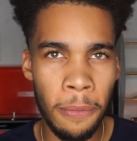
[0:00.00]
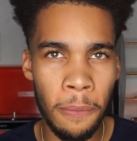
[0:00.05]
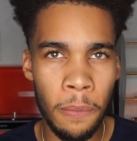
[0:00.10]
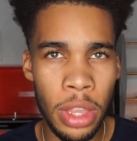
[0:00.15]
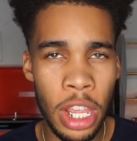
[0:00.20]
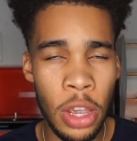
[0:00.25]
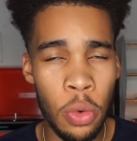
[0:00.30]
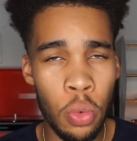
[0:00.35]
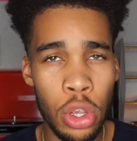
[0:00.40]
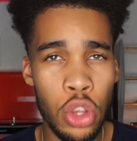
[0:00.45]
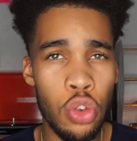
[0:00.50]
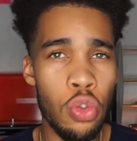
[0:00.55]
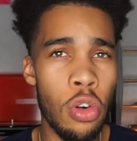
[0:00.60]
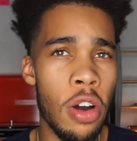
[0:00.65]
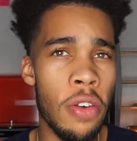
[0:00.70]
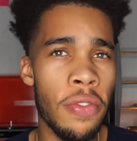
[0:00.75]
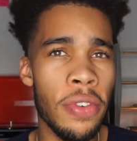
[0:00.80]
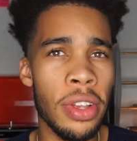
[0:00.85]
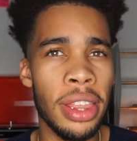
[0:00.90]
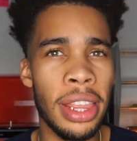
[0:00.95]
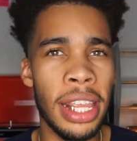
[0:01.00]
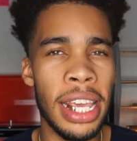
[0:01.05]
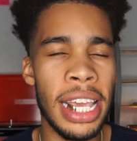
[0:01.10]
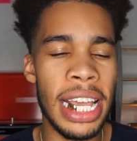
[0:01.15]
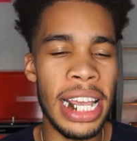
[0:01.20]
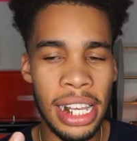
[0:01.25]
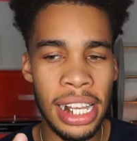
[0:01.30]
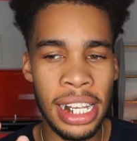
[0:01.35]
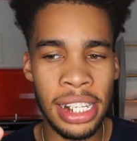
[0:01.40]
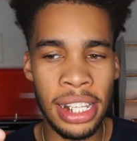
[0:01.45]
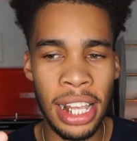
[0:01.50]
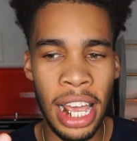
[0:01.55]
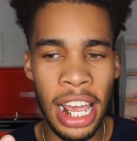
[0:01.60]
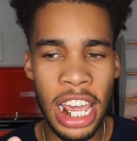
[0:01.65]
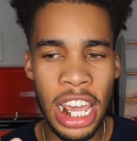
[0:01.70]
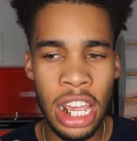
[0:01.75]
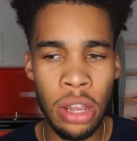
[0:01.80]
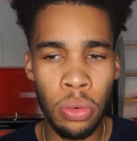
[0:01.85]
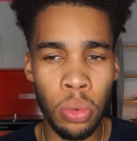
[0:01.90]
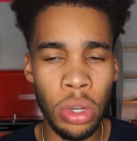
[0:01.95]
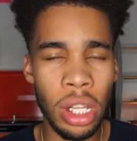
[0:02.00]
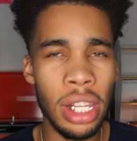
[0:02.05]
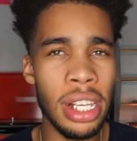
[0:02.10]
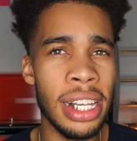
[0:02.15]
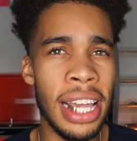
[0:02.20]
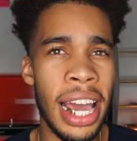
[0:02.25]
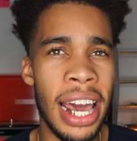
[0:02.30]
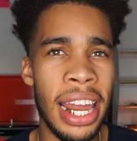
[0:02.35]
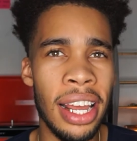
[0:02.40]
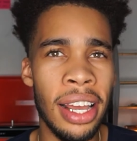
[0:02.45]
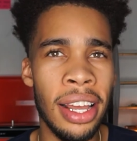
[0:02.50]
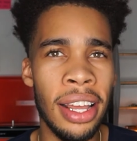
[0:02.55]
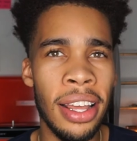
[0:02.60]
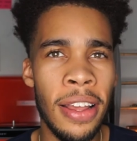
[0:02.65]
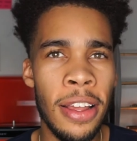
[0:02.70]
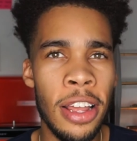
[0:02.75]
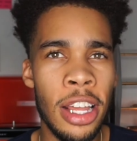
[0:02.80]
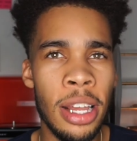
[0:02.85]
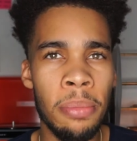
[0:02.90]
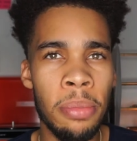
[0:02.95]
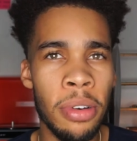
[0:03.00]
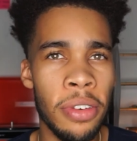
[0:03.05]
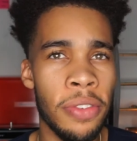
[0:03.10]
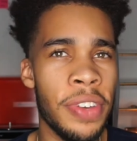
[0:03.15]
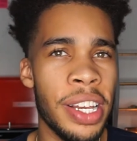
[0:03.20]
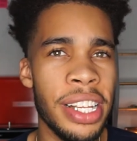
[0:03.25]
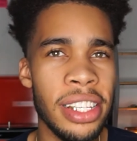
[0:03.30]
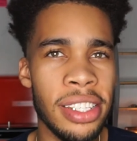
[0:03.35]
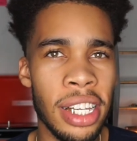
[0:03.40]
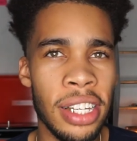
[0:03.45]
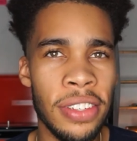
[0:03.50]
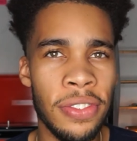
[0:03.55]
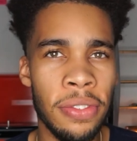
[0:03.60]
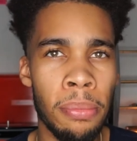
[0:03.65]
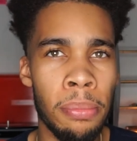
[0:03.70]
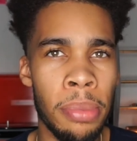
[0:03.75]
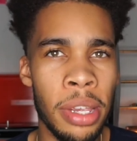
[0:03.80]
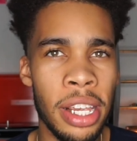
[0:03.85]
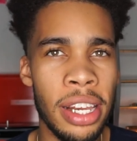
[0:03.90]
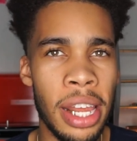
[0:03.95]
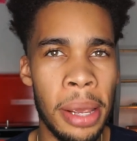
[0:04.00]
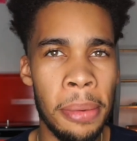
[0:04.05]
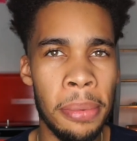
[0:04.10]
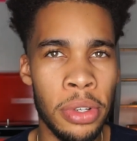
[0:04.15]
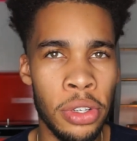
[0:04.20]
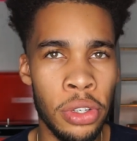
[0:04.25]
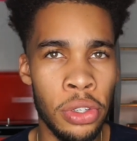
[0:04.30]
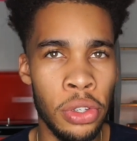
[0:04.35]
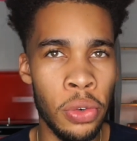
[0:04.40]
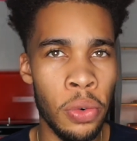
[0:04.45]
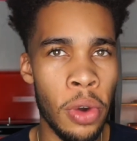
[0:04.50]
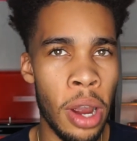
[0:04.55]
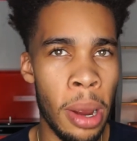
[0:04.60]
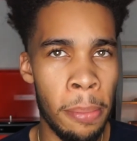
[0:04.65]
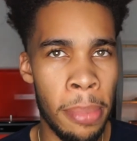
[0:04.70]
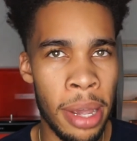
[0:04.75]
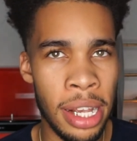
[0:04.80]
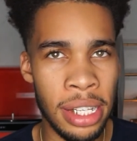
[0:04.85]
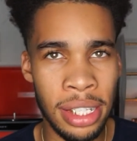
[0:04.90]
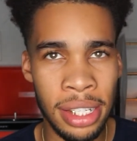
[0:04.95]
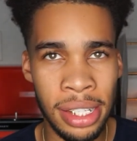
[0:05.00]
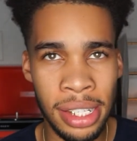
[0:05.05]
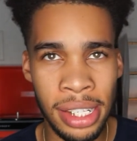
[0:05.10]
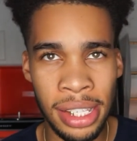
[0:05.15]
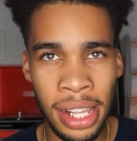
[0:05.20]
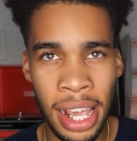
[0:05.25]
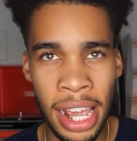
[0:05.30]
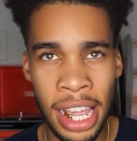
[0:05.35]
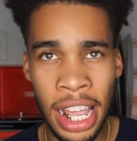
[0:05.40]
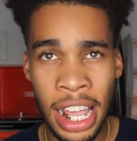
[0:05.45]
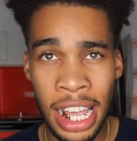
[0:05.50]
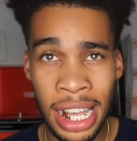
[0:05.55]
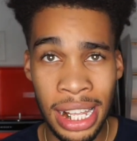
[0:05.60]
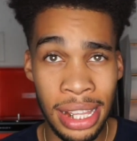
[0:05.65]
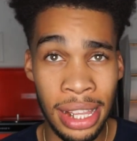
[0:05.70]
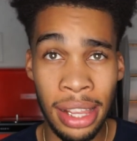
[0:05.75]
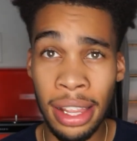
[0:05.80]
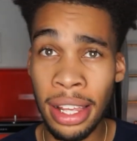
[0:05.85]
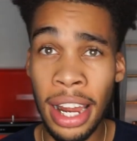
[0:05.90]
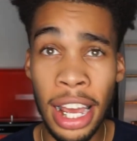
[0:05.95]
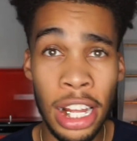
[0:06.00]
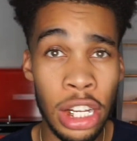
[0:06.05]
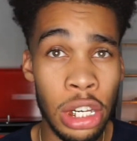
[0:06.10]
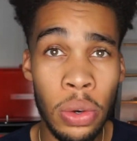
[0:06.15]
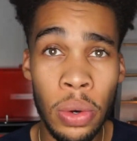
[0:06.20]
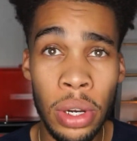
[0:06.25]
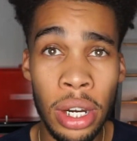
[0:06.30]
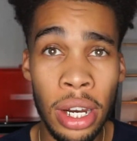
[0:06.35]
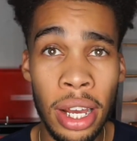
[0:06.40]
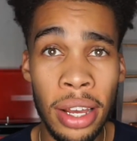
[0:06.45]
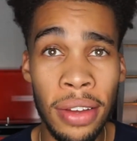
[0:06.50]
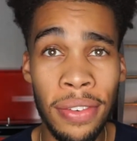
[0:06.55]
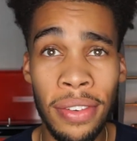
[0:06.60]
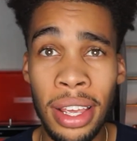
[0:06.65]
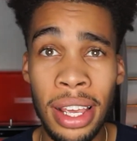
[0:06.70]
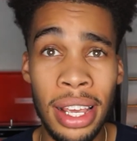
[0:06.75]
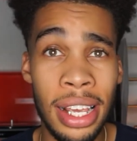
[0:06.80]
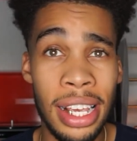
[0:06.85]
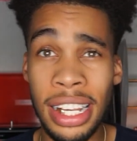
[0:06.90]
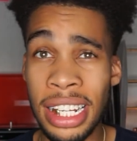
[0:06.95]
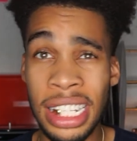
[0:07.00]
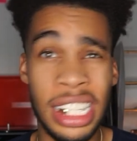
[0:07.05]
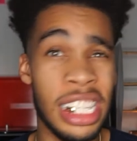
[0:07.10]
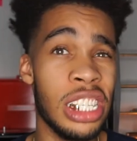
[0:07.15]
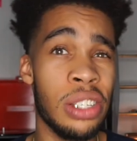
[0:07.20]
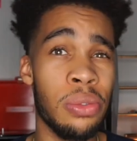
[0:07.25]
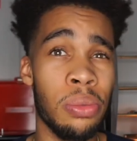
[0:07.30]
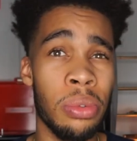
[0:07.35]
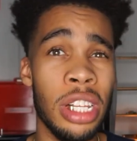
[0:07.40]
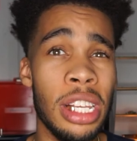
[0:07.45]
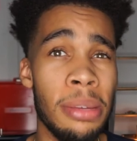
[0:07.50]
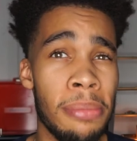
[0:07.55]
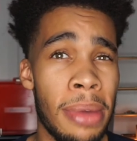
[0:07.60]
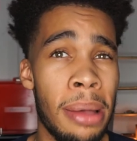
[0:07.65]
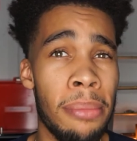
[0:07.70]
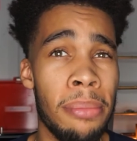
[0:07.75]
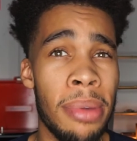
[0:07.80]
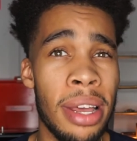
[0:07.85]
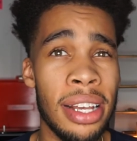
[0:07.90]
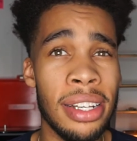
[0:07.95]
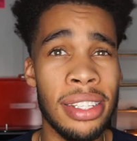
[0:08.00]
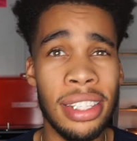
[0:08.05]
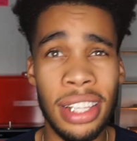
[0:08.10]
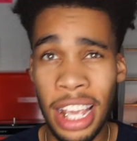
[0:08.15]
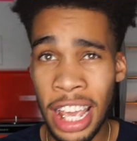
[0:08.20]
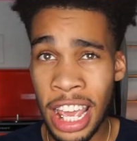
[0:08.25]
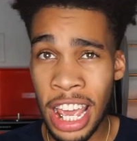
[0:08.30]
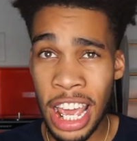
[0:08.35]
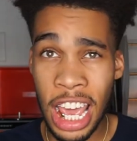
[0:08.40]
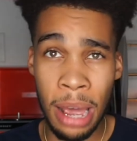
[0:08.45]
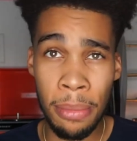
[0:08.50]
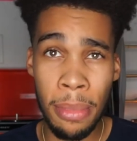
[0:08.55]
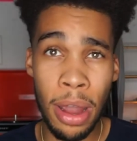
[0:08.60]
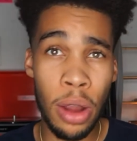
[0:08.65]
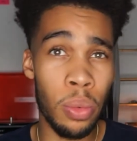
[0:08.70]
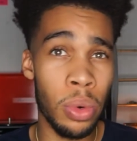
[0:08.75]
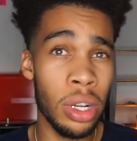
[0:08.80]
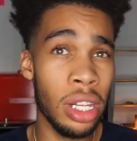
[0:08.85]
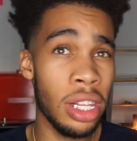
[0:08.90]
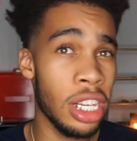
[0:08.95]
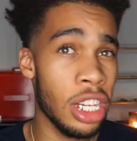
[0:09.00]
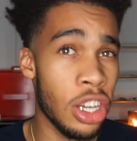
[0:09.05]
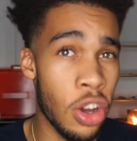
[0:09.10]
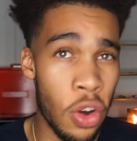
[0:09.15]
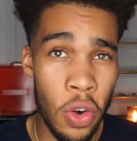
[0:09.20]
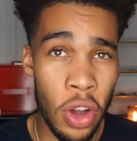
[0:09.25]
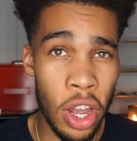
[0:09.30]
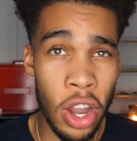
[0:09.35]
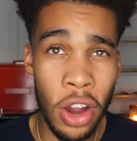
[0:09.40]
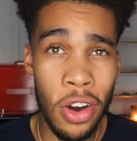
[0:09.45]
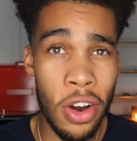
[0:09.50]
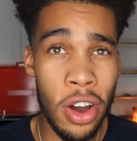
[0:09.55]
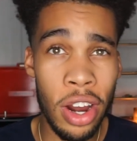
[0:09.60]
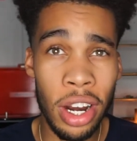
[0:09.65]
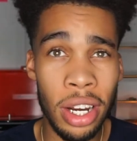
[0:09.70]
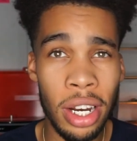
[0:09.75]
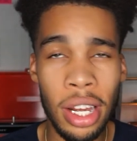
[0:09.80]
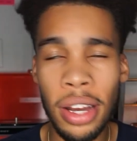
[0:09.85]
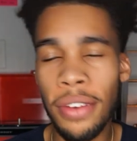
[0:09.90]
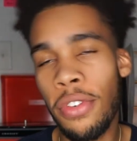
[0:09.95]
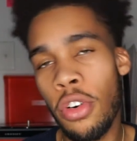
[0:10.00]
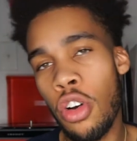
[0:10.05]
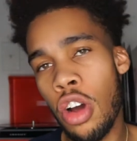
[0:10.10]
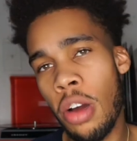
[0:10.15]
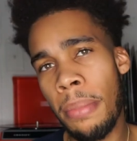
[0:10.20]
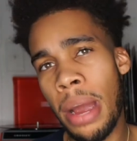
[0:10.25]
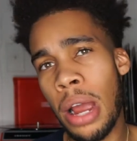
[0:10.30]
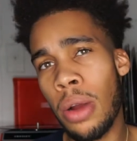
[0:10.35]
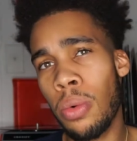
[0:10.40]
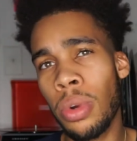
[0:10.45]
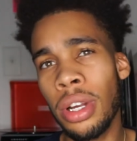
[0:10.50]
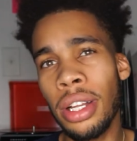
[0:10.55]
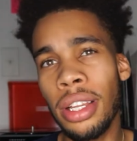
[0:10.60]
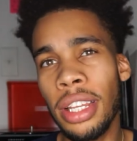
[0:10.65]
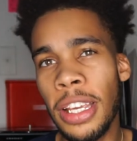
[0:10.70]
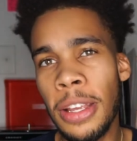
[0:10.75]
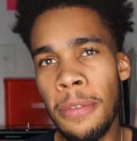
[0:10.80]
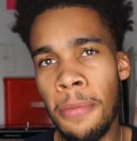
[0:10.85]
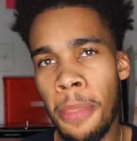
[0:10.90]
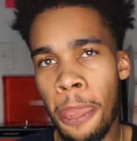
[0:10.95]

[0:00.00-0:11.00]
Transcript: And when you overthink, it's like it really kind of prevents us from being able to do our best. Because it's like, did I do enough? Is this really my best? Am I really going hard enough? Or am I really